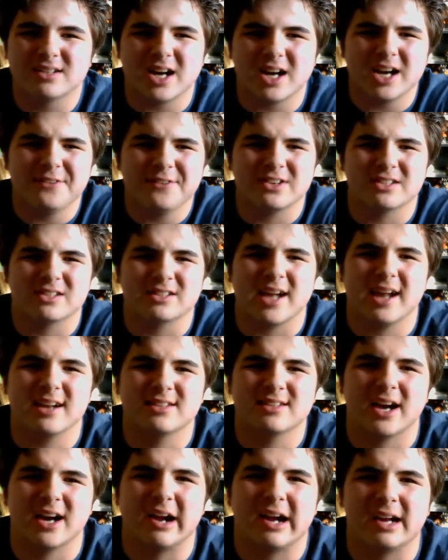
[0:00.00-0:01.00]
It's not even
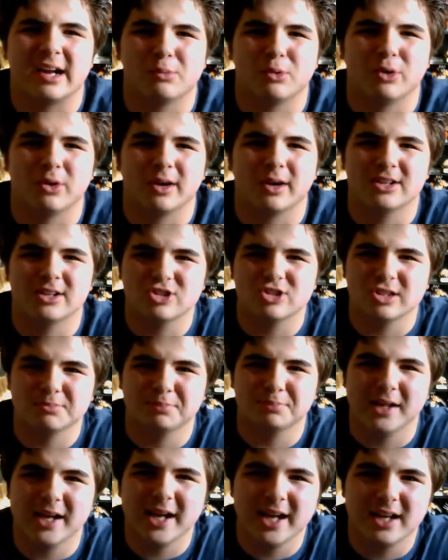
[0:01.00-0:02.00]
satire anymore.
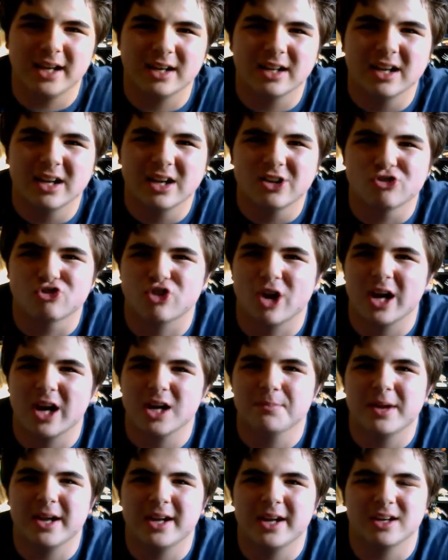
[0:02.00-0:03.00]
It's just plain
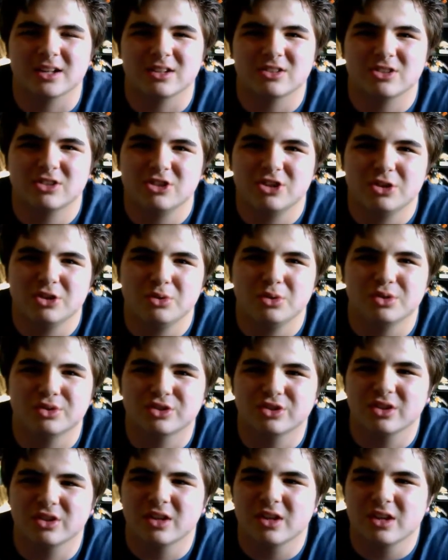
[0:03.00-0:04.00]
trying to make an
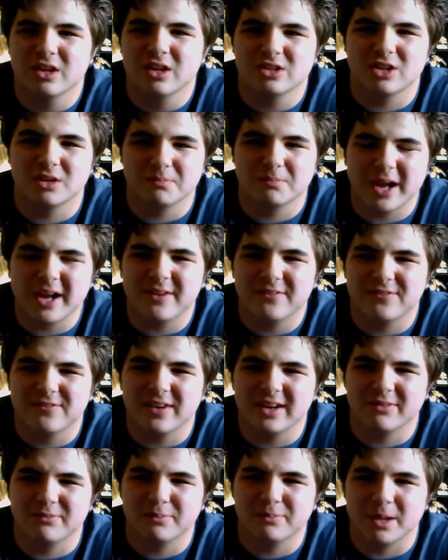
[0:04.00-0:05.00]
excuse to
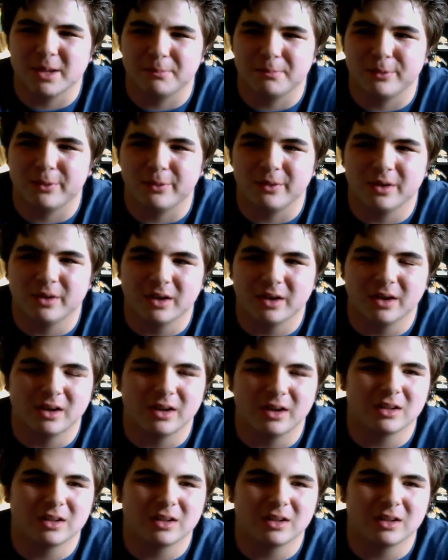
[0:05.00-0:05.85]
make fun of people.